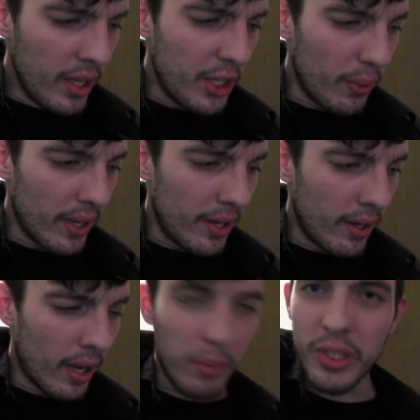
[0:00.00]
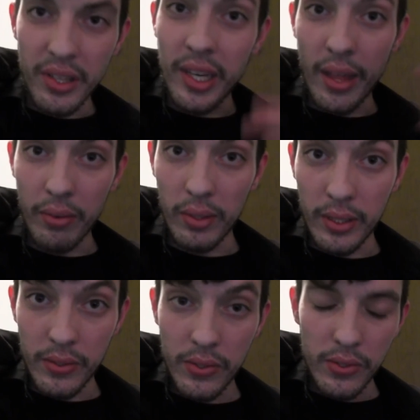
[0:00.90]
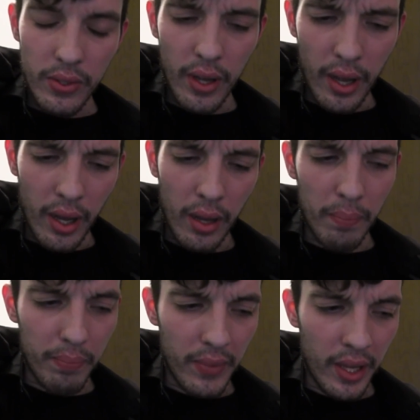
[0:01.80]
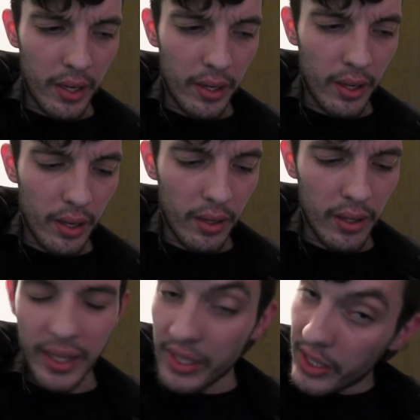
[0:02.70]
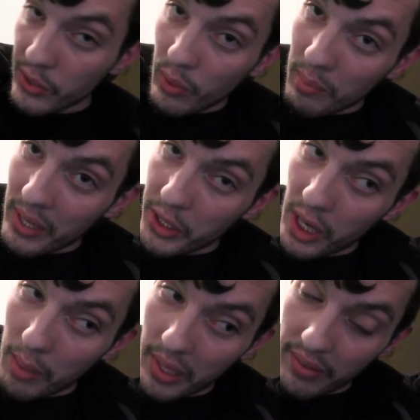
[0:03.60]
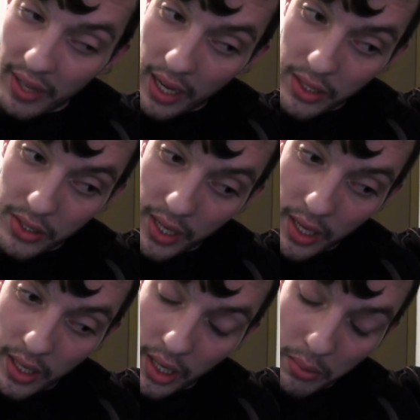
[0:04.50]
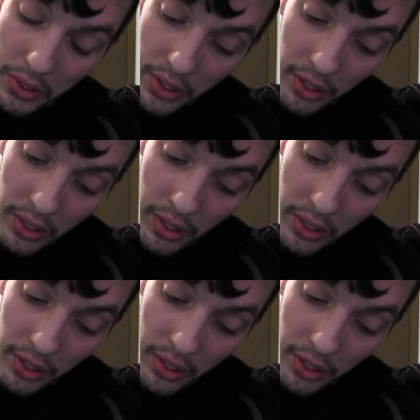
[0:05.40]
You had, I was in the Netherlands, and I just quit my job in Afghanistan, and I was